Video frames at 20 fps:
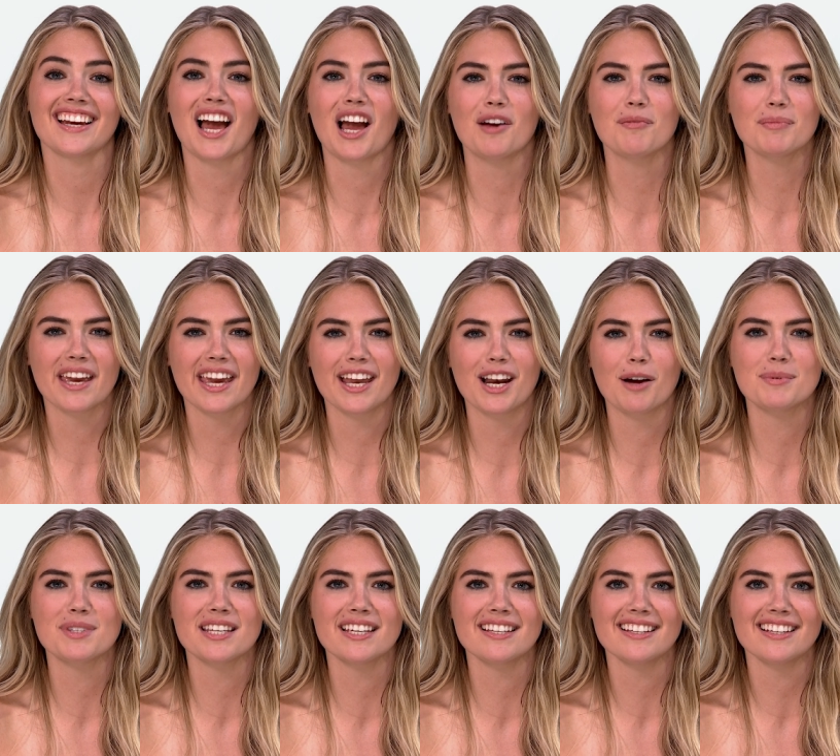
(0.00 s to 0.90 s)
I'm Kate
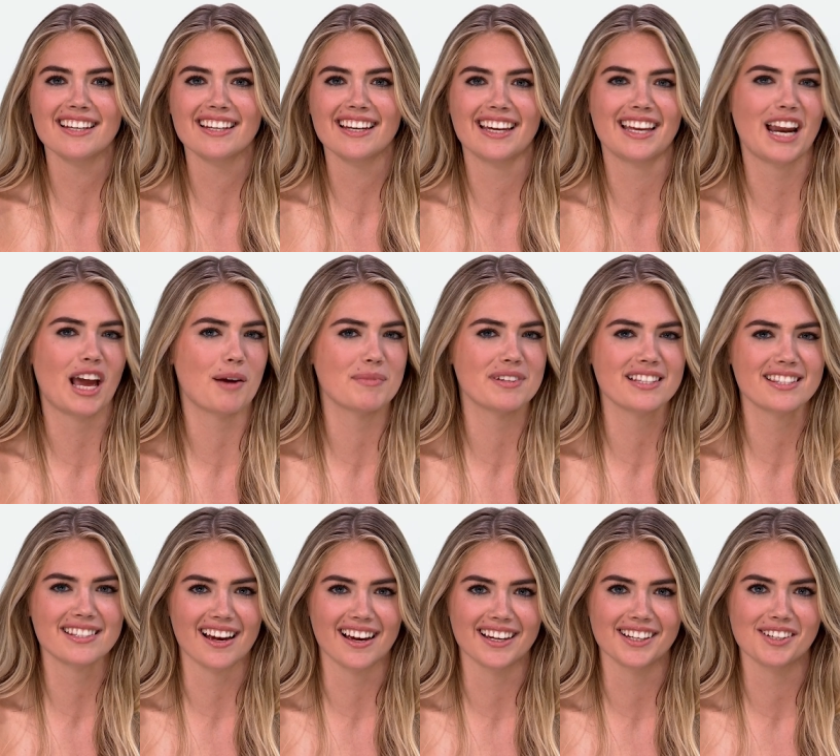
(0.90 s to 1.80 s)
Upton, and I'm in
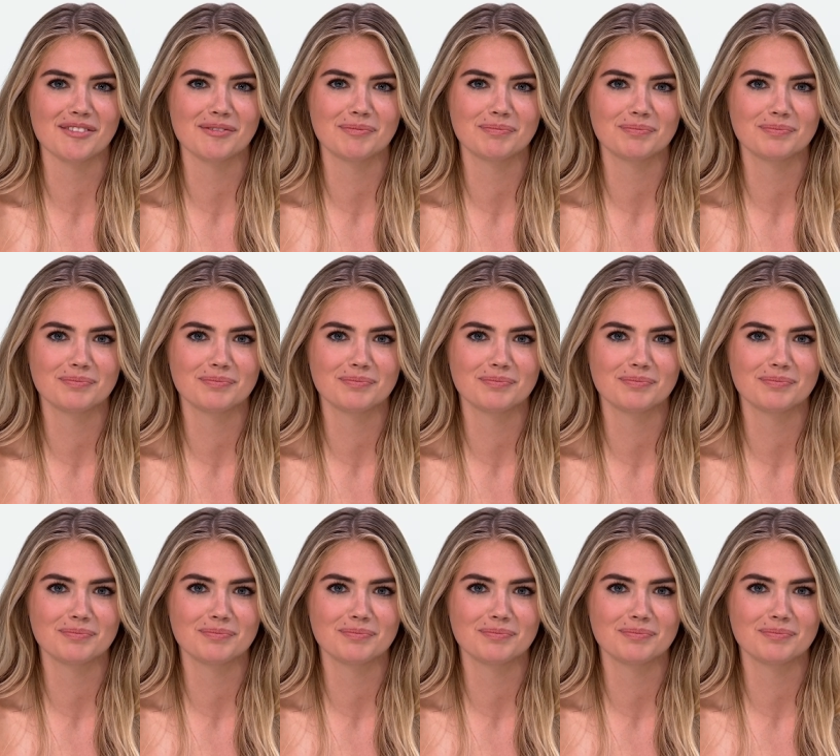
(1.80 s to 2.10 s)
style.